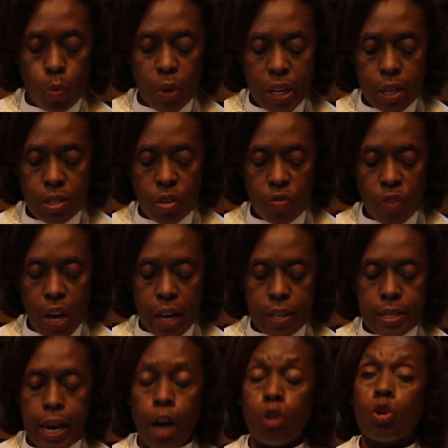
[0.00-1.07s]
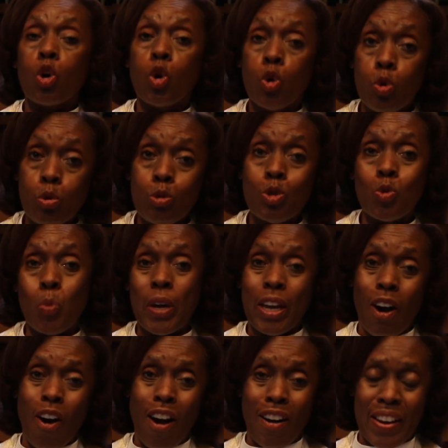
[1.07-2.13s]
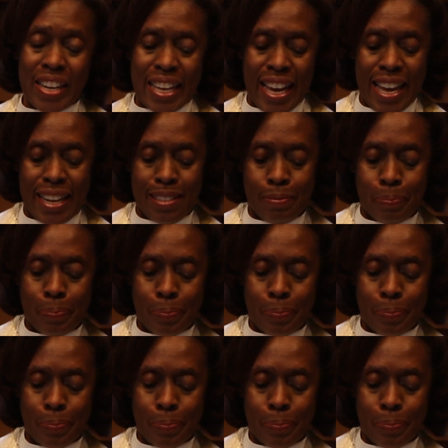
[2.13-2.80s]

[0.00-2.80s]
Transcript: We need to find out whose we are again.